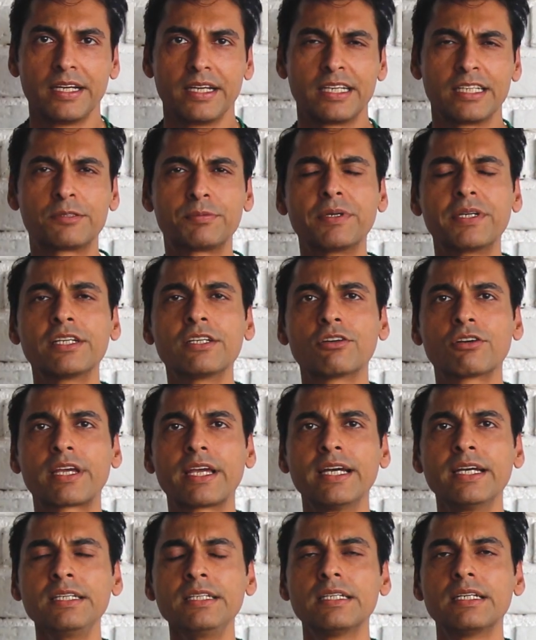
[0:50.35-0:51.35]
it's pretty
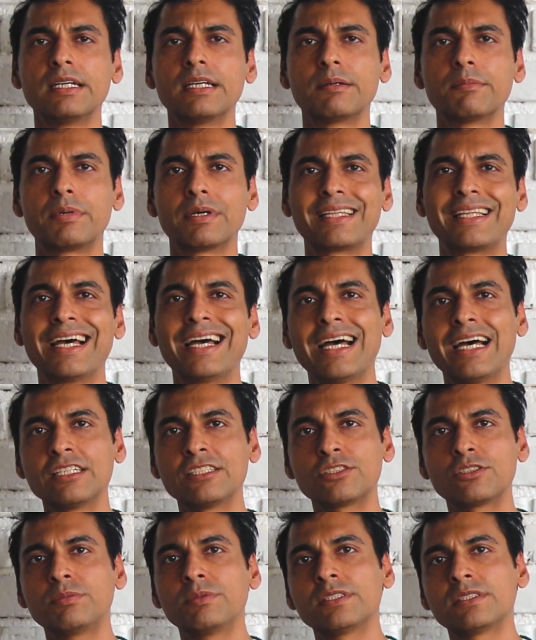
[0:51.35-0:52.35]
okay. But there
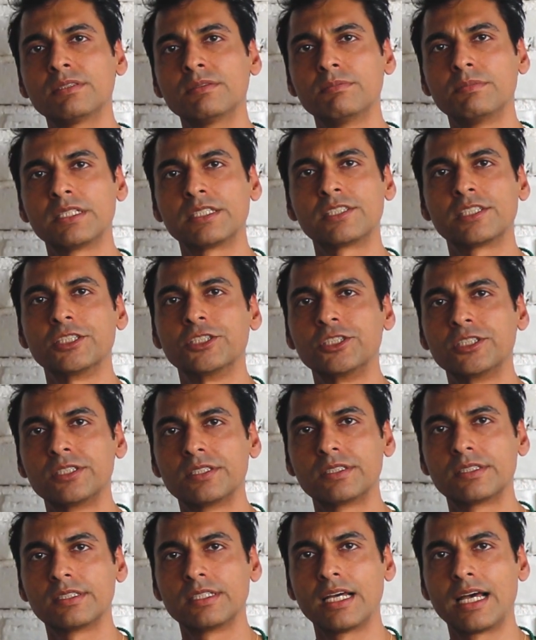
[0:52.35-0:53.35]
has to be some message.
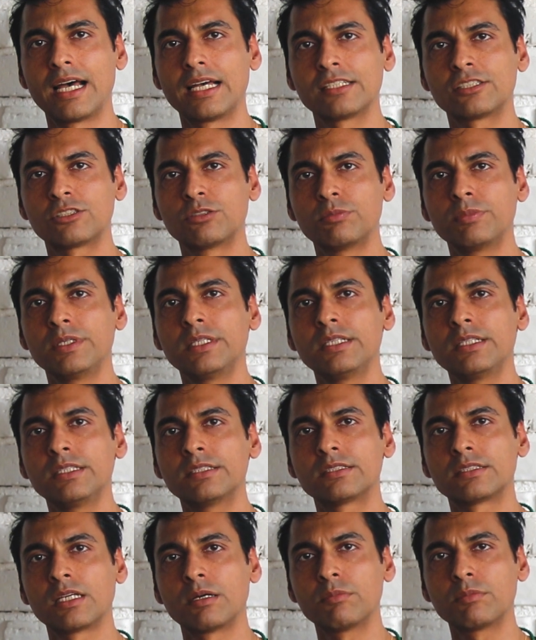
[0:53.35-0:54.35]
There has to
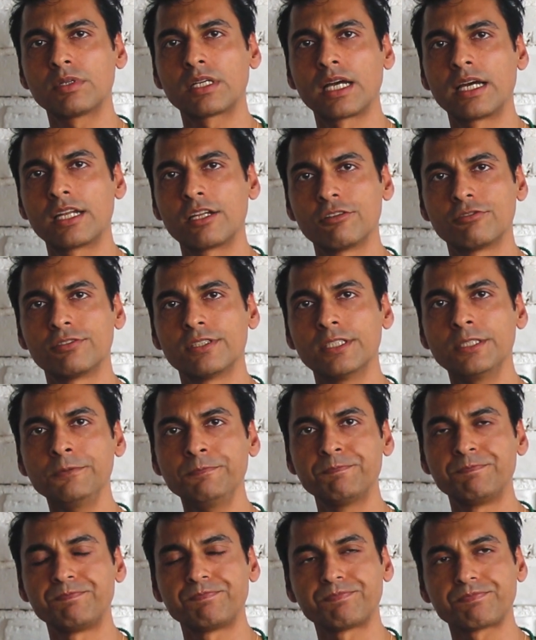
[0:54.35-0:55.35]
be some kind of a,
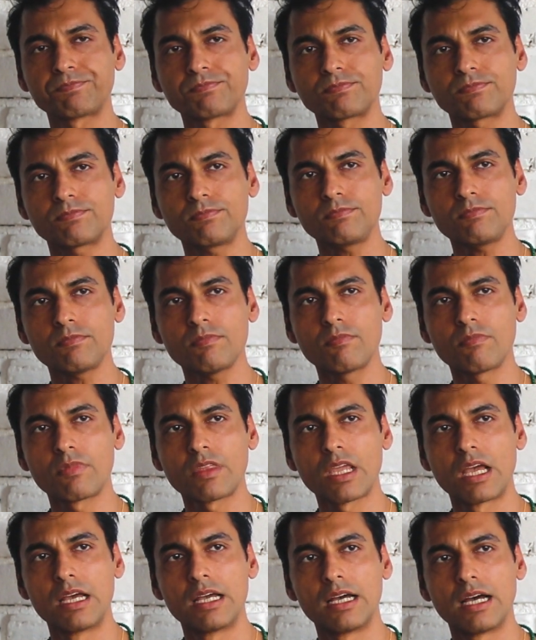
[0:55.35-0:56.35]

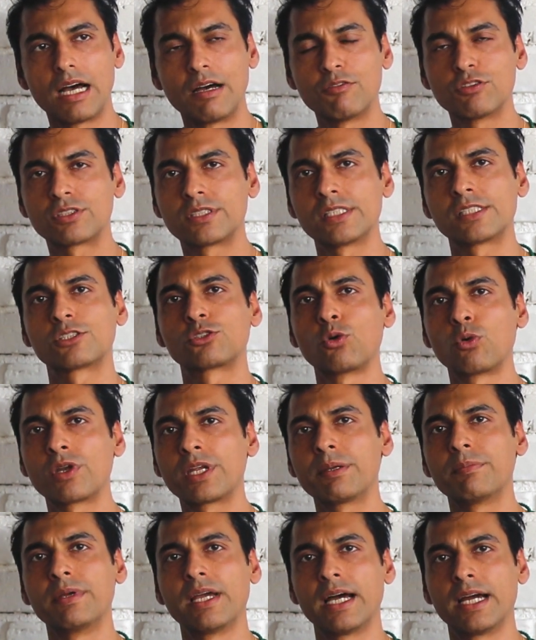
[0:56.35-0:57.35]
I would say,
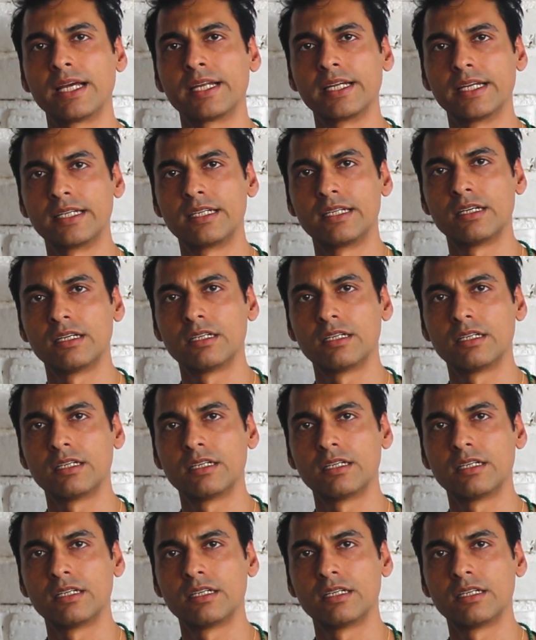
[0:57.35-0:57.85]
story behind it.